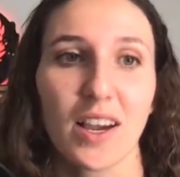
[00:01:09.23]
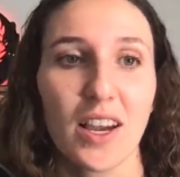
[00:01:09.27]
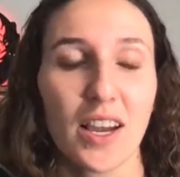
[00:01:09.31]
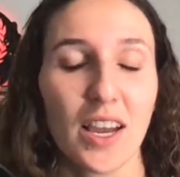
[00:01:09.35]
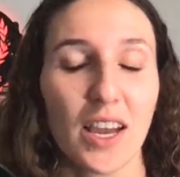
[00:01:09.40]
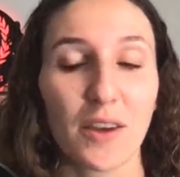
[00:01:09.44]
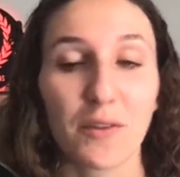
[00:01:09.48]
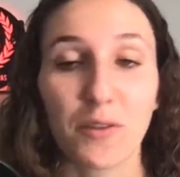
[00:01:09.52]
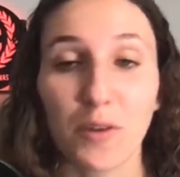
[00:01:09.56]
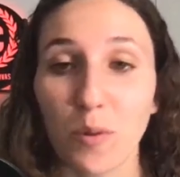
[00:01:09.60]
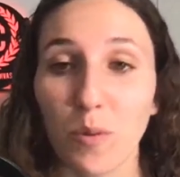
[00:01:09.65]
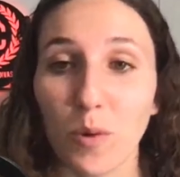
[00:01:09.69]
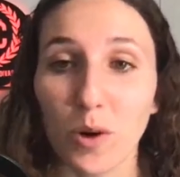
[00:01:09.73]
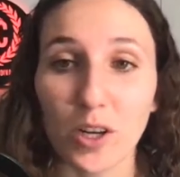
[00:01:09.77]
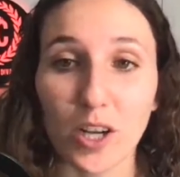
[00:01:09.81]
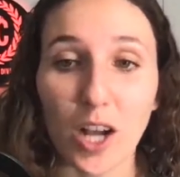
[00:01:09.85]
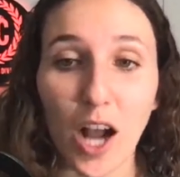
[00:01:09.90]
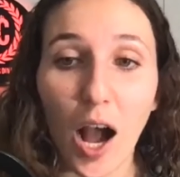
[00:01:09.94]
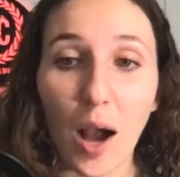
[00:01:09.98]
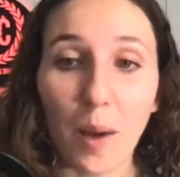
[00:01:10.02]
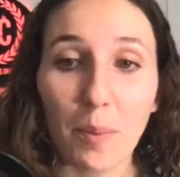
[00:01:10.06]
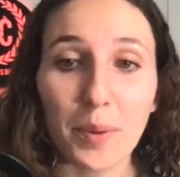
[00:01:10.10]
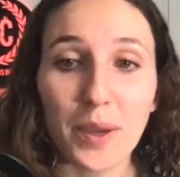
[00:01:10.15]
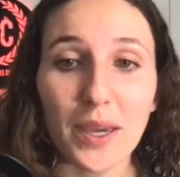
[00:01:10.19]
If you want a
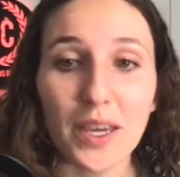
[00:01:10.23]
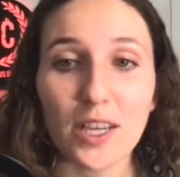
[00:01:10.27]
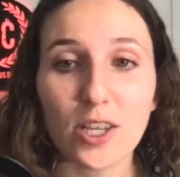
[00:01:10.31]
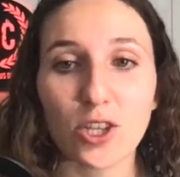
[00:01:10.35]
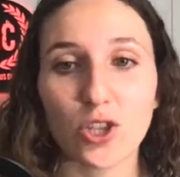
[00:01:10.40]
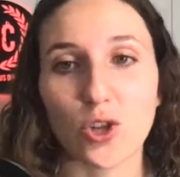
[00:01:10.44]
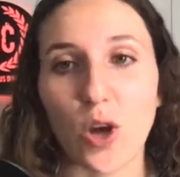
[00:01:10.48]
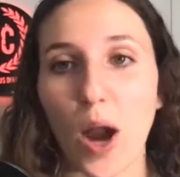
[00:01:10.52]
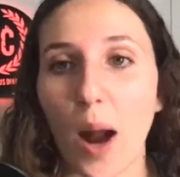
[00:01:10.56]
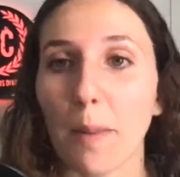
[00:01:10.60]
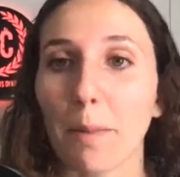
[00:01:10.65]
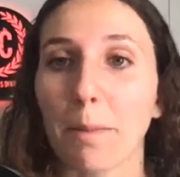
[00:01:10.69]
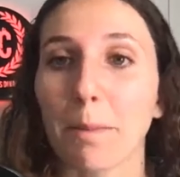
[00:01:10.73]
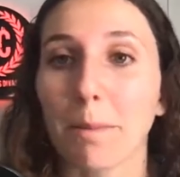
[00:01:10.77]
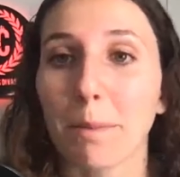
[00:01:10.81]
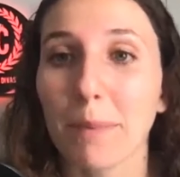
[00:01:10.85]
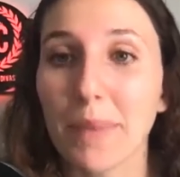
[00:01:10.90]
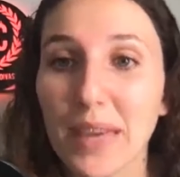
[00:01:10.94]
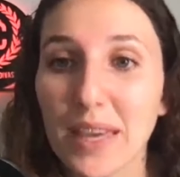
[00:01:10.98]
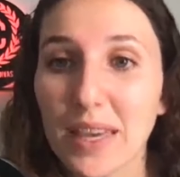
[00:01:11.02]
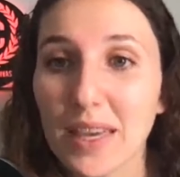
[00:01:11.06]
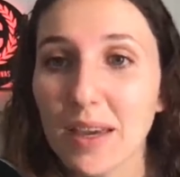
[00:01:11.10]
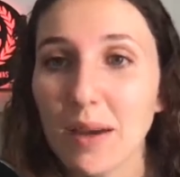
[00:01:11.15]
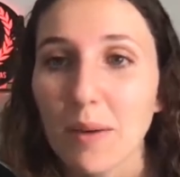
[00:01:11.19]
copy, drop
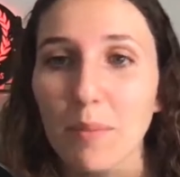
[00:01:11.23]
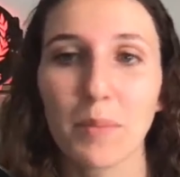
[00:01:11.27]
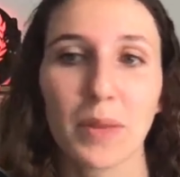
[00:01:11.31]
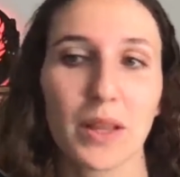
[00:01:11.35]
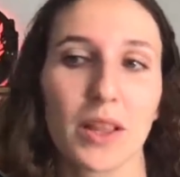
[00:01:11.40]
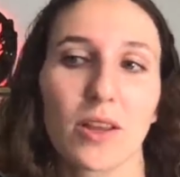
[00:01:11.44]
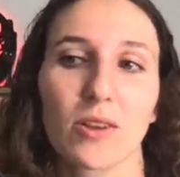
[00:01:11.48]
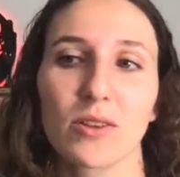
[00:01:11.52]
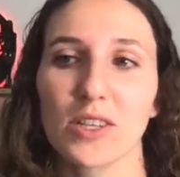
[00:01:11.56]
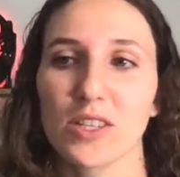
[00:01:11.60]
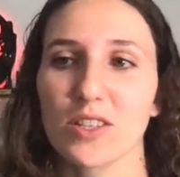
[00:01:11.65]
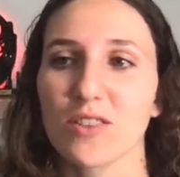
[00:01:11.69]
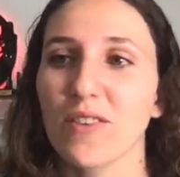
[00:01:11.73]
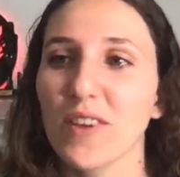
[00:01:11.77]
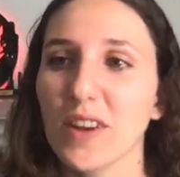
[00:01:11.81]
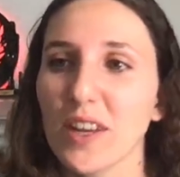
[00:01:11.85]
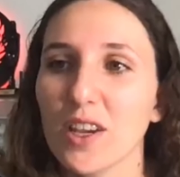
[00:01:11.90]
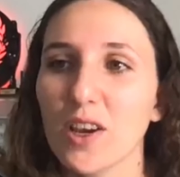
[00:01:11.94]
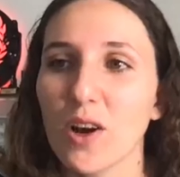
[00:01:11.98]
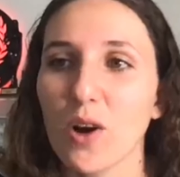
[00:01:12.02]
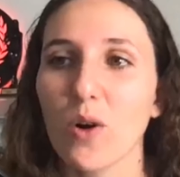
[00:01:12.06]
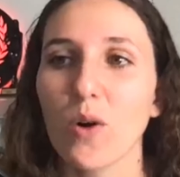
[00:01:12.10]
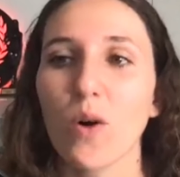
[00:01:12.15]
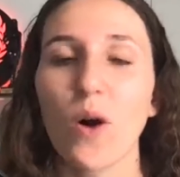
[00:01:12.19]
me below this
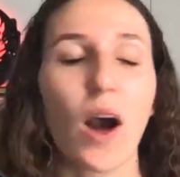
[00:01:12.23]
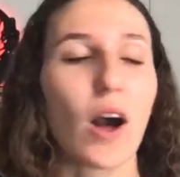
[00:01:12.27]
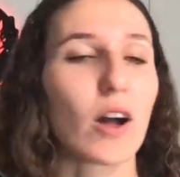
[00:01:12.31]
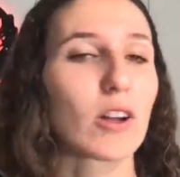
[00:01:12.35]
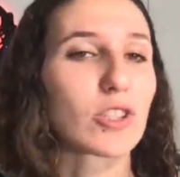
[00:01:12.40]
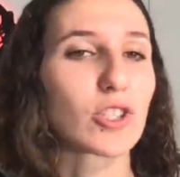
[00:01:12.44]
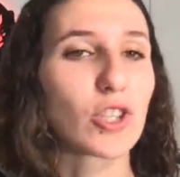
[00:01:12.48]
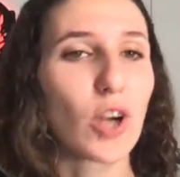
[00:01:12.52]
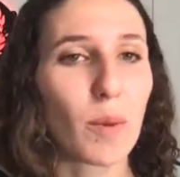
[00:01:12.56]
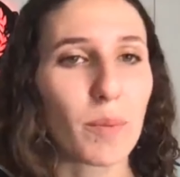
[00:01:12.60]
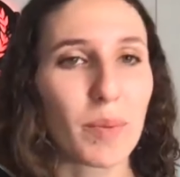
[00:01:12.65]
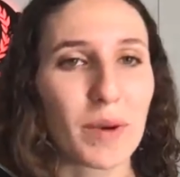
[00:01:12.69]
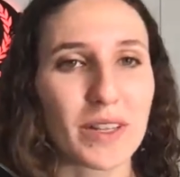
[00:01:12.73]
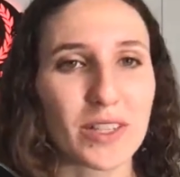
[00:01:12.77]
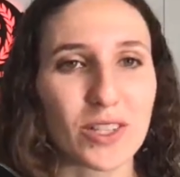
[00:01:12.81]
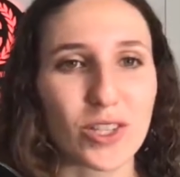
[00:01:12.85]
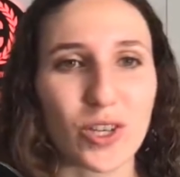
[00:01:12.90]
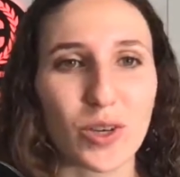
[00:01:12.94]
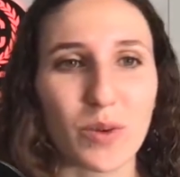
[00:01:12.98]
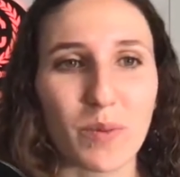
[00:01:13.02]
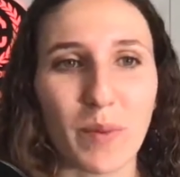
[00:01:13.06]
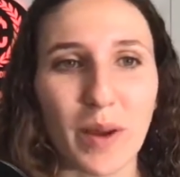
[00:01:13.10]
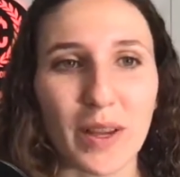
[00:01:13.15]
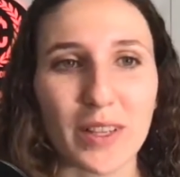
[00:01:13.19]
video. I'll drop it into
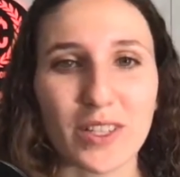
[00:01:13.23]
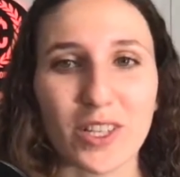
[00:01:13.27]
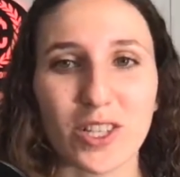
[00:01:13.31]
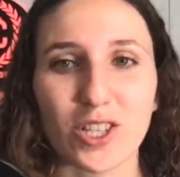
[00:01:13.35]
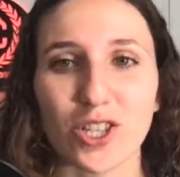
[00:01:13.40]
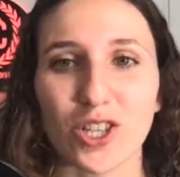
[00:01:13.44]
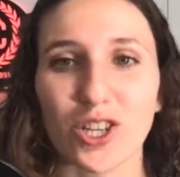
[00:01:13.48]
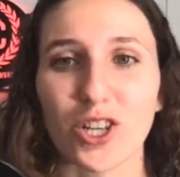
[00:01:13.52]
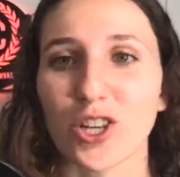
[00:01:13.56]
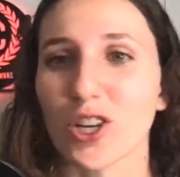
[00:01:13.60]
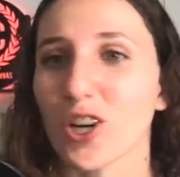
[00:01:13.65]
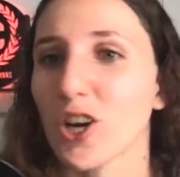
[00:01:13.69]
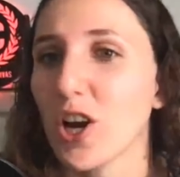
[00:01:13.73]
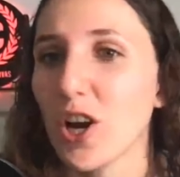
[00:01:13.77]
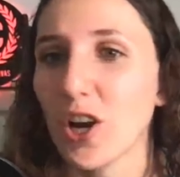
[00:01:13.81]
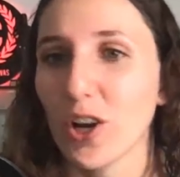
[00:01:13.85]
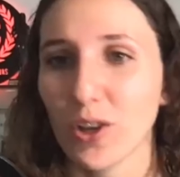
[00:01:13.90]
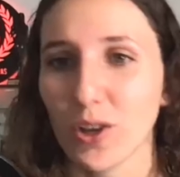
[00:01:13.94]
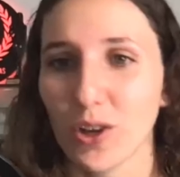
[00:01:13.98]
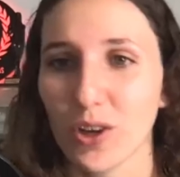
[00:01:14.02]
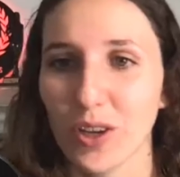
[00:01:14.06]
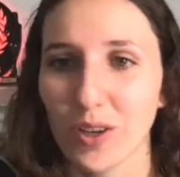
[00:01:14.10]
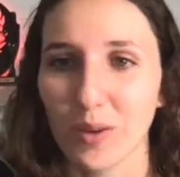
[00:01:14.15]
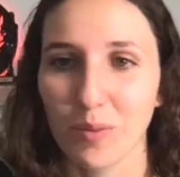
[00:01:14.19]
your messenger.
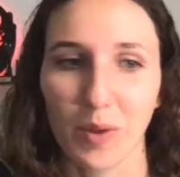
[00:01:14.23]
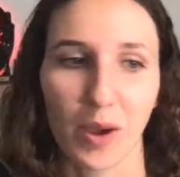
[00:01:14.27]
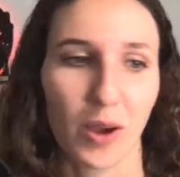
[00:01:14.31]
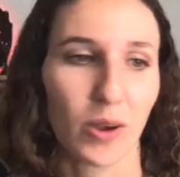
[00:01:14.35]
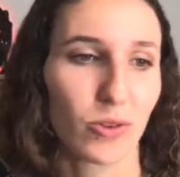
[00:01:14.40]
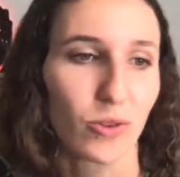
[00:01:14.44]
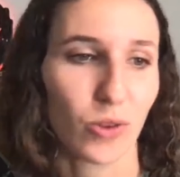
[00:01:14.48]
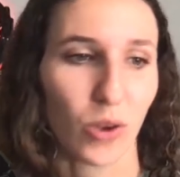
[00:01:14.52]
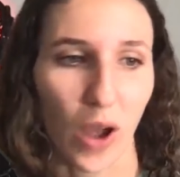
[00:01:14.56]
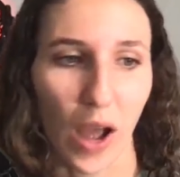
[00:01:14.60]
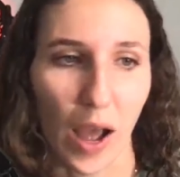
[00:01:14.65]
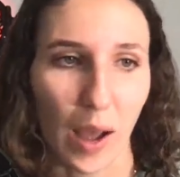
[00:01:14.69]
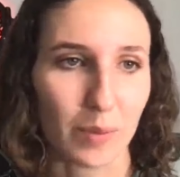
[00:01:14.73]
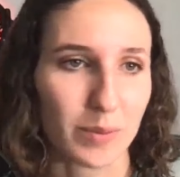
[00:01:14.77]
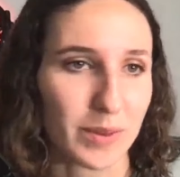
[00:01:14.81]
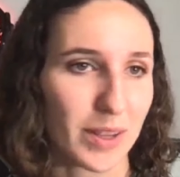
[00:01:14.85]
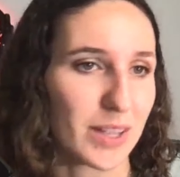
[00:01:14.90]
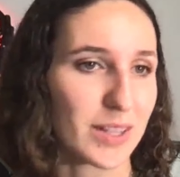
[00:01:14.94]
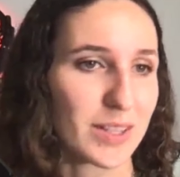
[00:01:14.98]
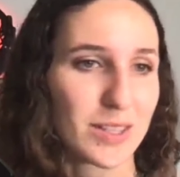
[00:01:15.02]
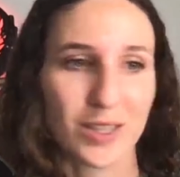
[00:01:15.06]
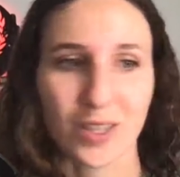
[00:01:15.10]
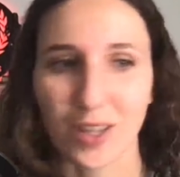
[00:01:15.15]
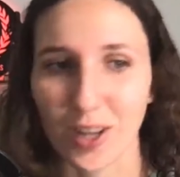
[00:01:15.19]
No email, no
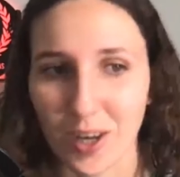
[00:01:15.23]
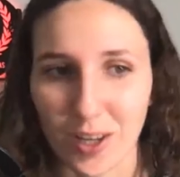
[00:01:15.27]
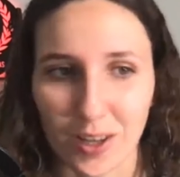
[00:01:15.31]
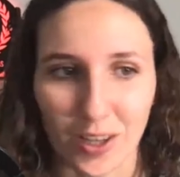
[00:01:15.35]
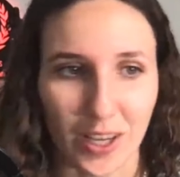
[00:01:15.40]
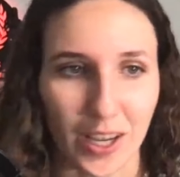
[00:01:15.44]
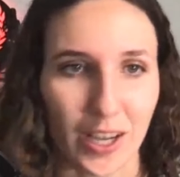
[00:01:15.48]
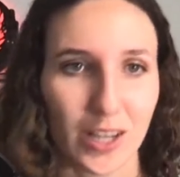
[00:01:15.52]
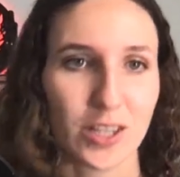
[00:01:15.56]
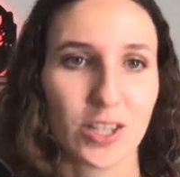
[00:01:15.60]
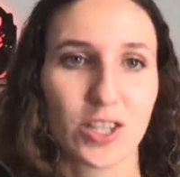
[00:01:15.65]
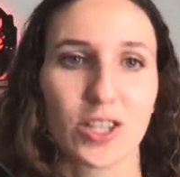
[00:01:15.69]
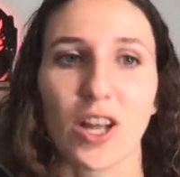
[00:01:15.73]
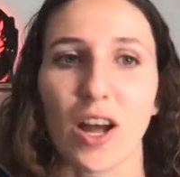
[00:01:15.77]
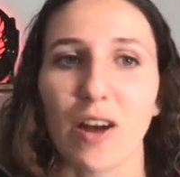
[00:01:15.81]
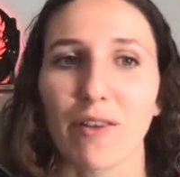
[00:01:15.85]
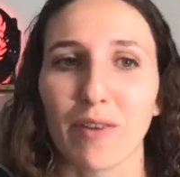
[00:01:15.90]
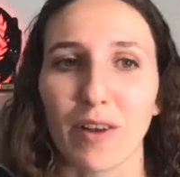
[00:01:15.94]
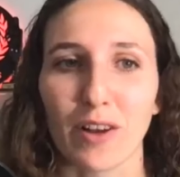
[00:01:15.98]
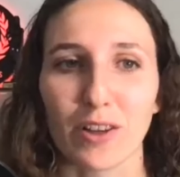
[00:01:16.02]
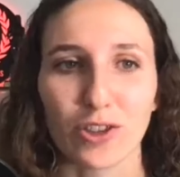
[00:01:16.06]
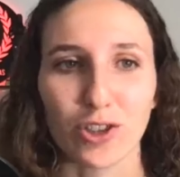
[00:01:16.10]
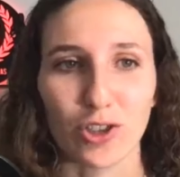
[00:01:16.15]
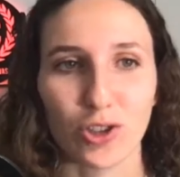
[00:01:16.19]
opt-ins, none of the good stuff.
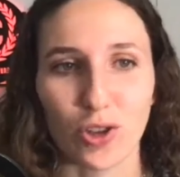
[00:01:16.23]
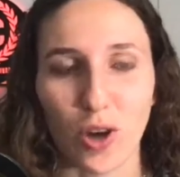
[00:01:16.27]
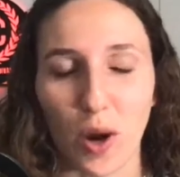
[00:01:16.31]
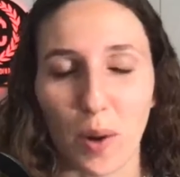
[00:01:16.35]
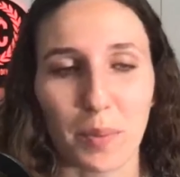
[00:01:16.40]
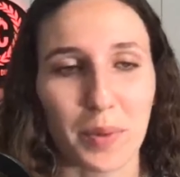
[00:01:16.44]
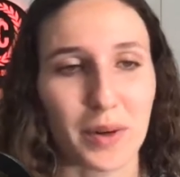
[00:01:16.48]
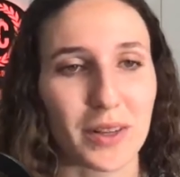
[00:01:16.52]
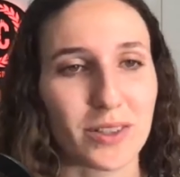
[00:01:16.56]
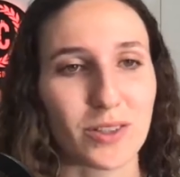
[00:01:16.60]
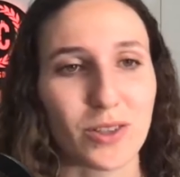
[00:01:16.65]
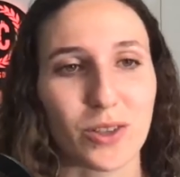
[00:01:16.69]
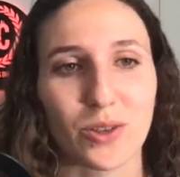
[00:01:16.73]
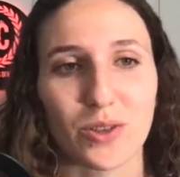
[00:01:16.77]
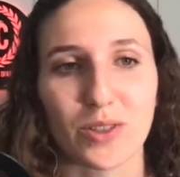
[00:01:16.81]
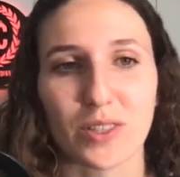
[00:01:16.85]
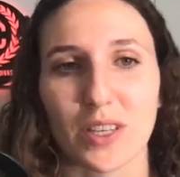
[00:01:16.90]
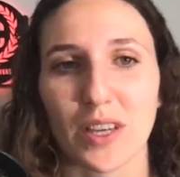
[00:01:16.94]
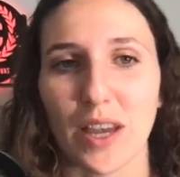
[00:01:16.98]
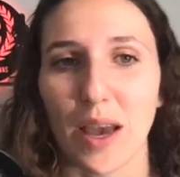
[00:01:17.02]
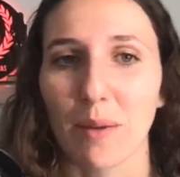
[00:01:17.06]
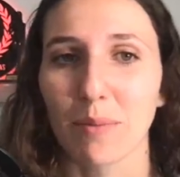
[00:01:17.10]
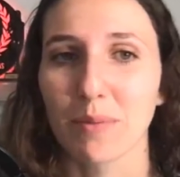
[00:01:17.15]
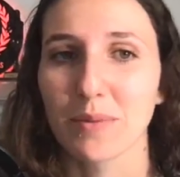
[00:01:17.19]
I'll just drop it into your
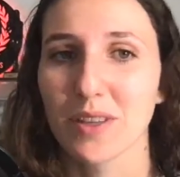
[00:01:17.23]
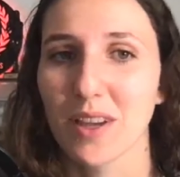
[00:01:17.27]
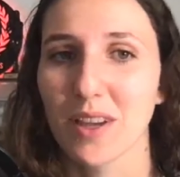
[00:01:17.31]
DMs.